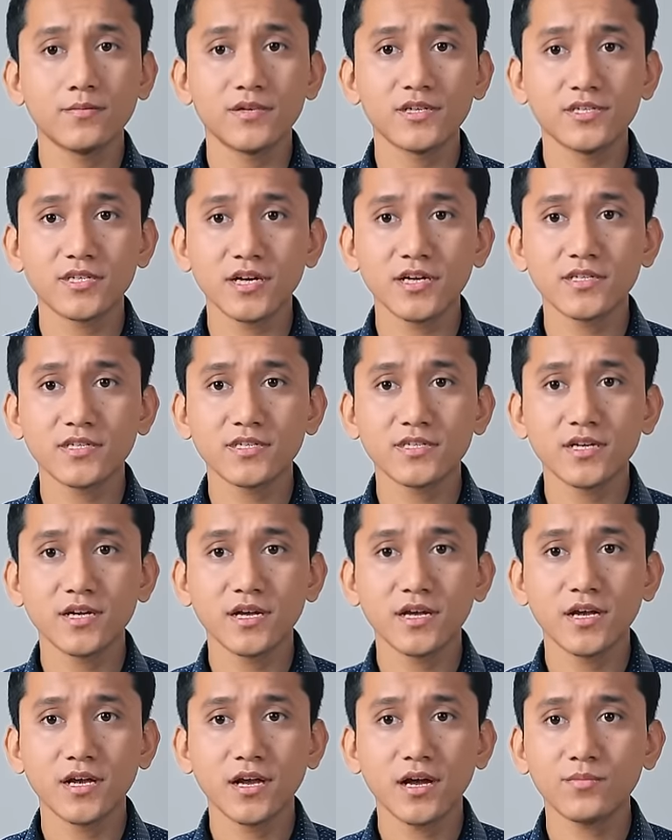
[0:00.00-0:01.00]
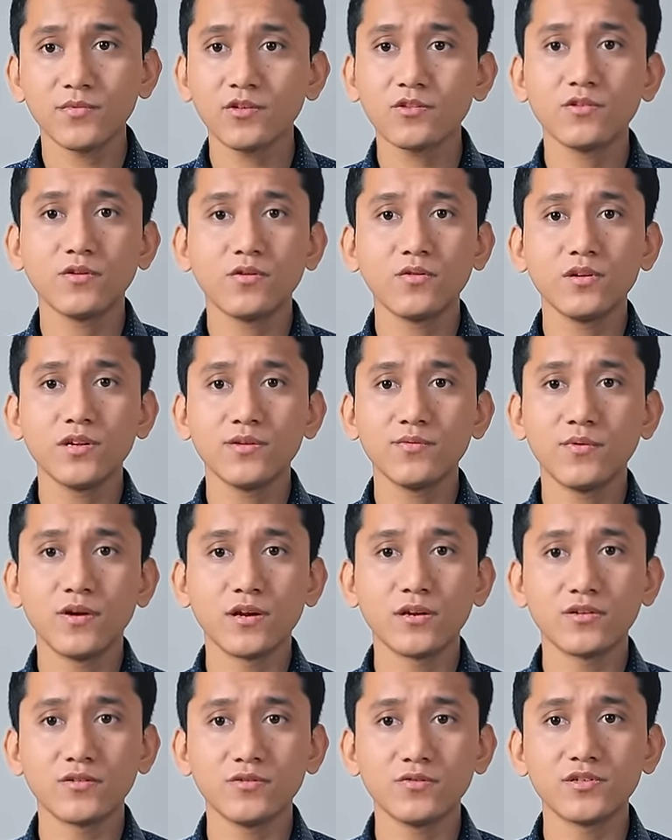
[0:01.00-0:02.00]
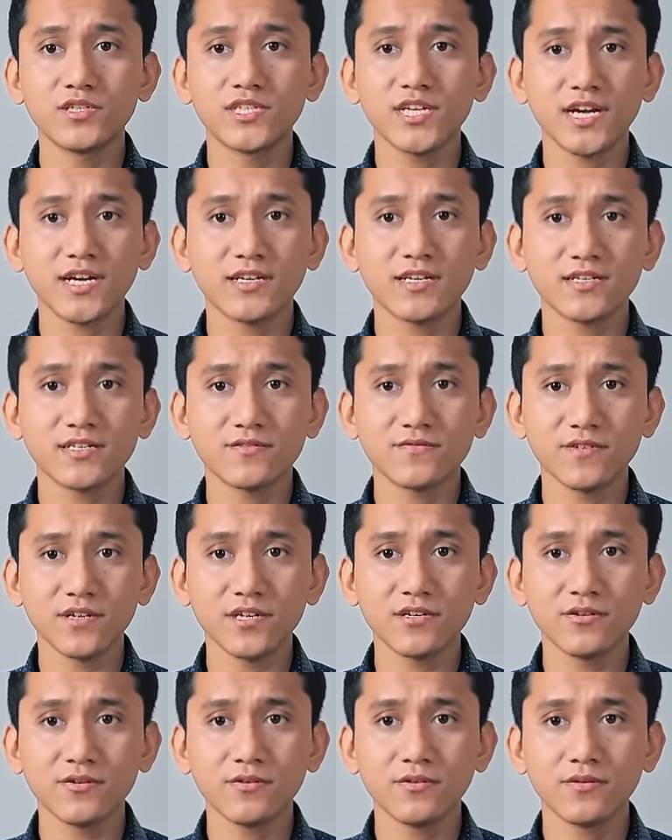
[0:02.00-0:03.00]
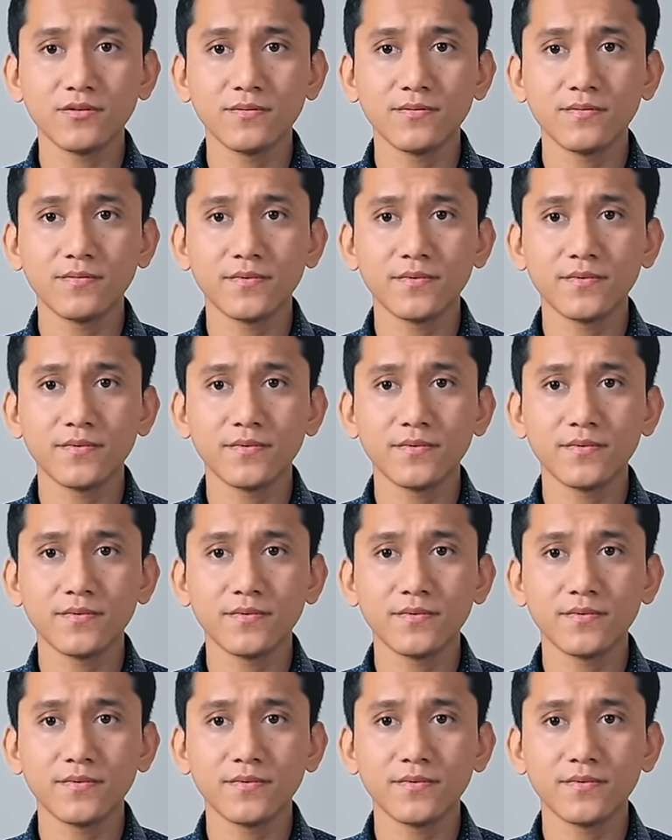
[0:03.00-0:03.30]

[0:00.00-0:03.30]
Besides, I'm not the only one who checked this video.